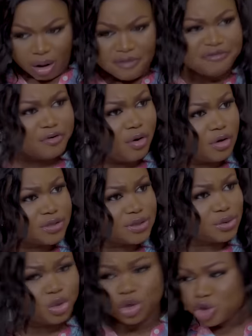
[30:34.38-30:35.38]
Of
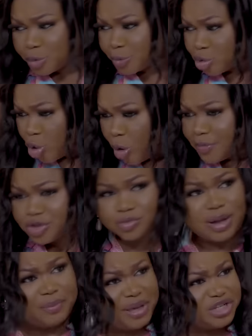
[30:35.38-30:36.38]
course. You're not supposed to come into
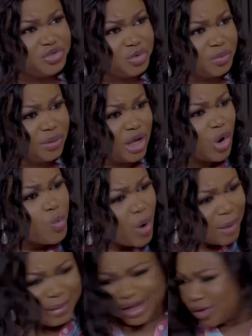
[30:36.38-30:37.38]
my bedroom,
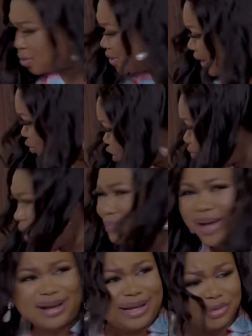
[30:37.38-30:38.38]
wear my clothes and hold my
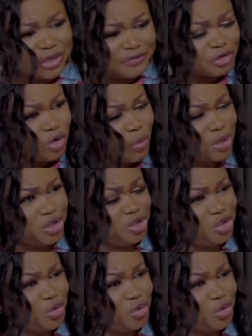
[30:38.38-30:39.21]
bag. I don't even know what you're